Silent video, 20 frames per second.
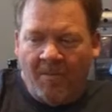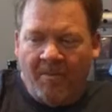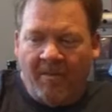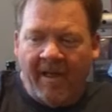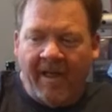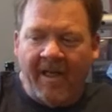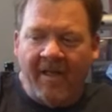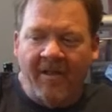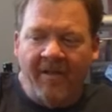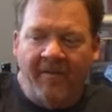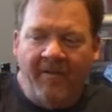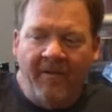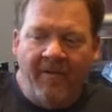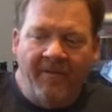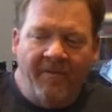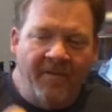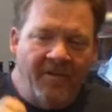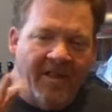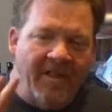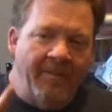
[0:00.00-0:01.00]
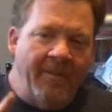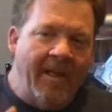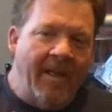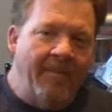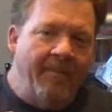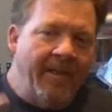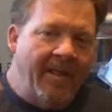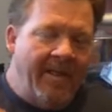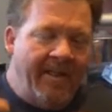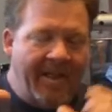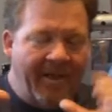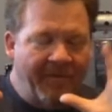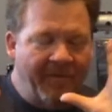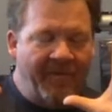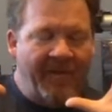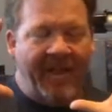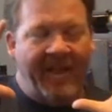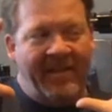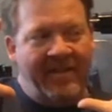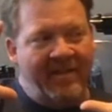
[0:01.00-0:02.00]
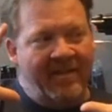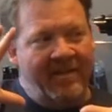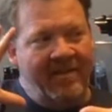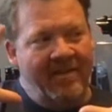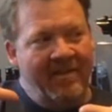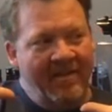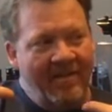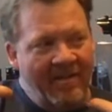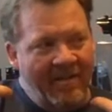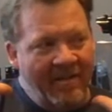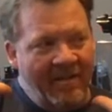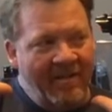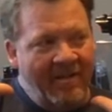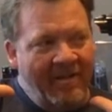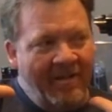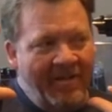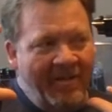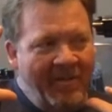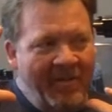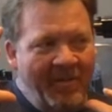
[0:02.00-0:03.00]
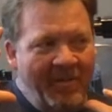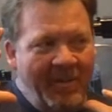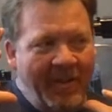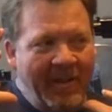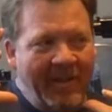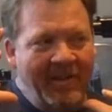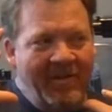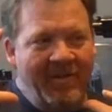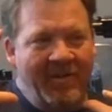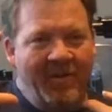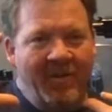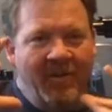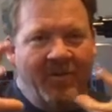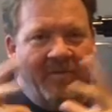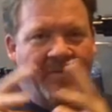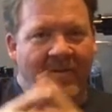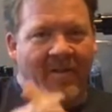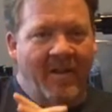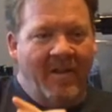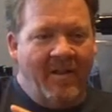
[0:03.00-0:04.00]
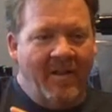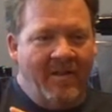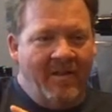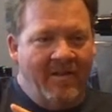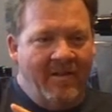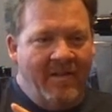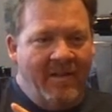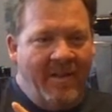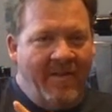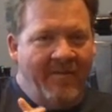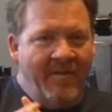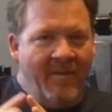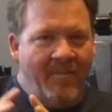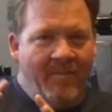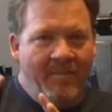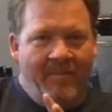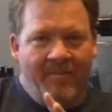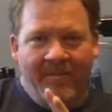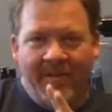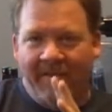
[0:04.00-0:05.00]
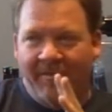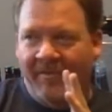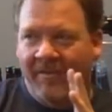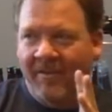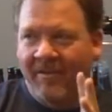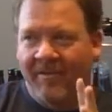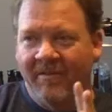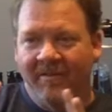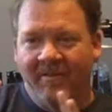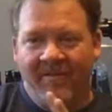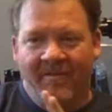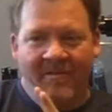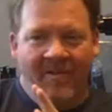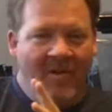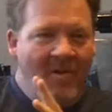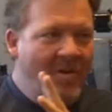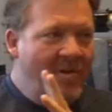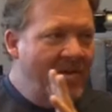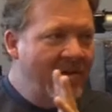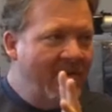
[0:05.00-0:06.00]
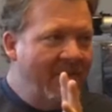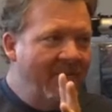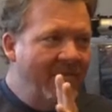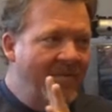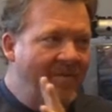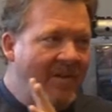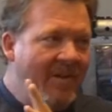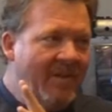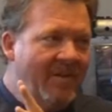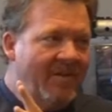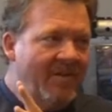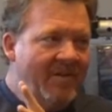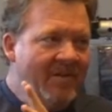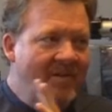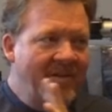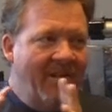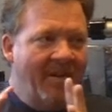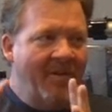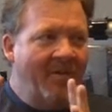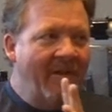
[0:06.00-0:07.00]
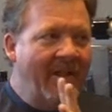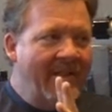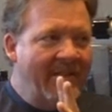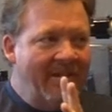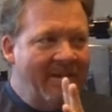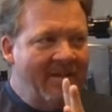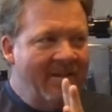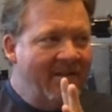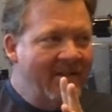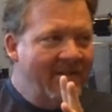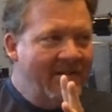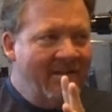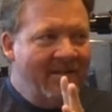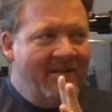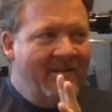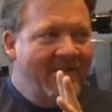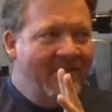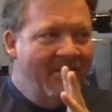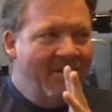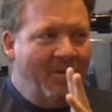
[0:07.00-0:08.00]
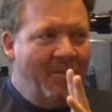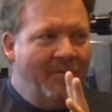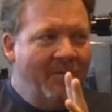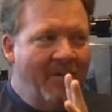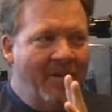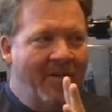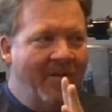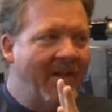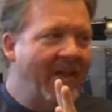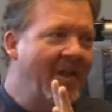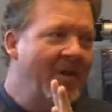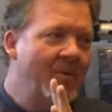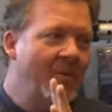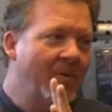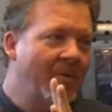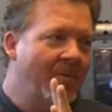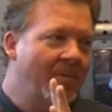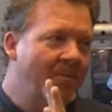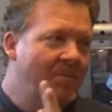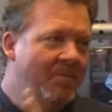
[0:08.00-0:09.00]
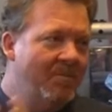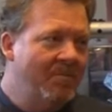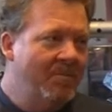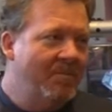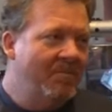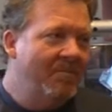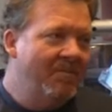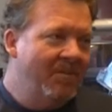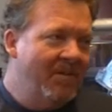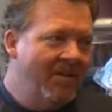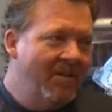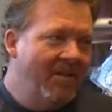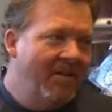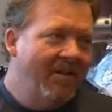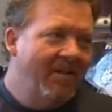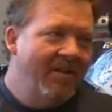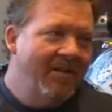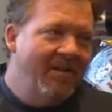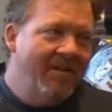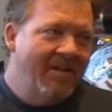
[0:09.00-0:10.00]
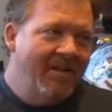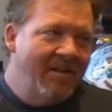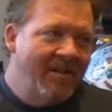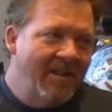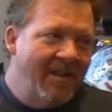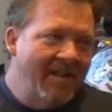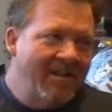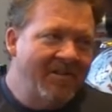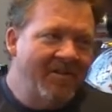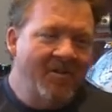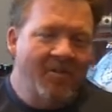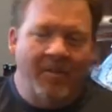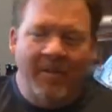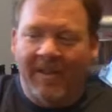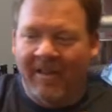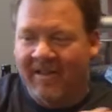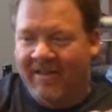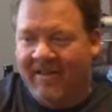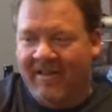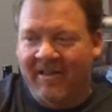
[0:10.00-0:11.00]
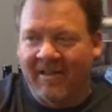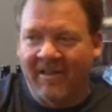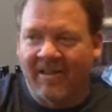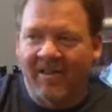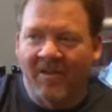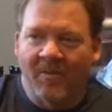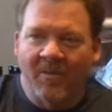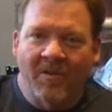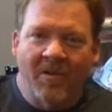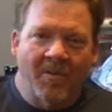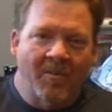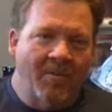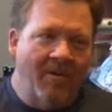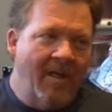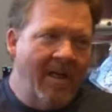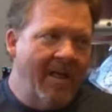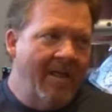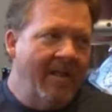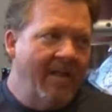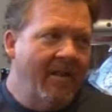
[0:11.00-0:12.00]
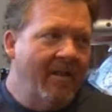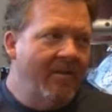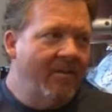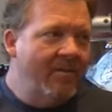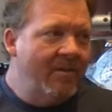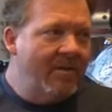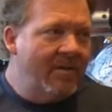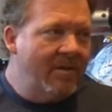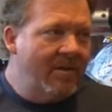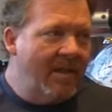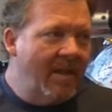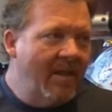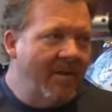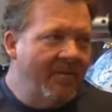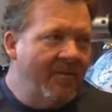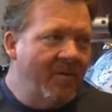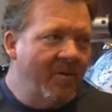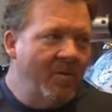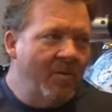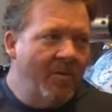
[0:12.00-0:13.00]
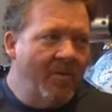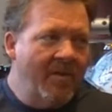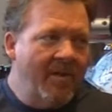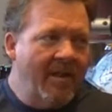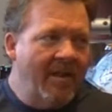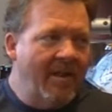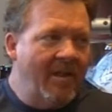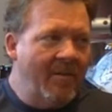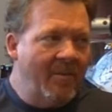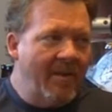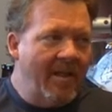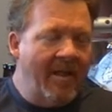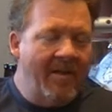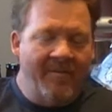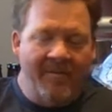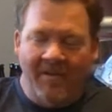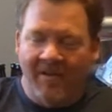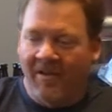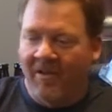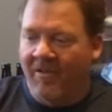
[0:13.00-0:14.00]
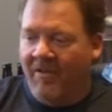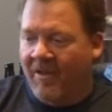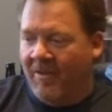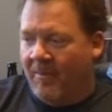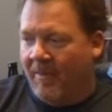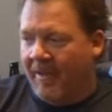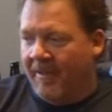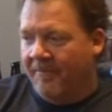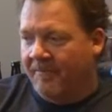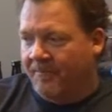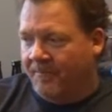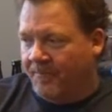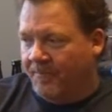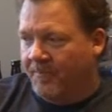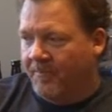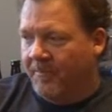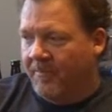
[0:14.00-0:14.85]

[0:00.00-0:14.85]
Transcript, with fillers: our brand of Green Man being that face. We can sort of give him different looks and feels and iterations and do fun things with him. Right, right. And still be consistent with our branding, which is kind of the cool thing that we have here at Green Man.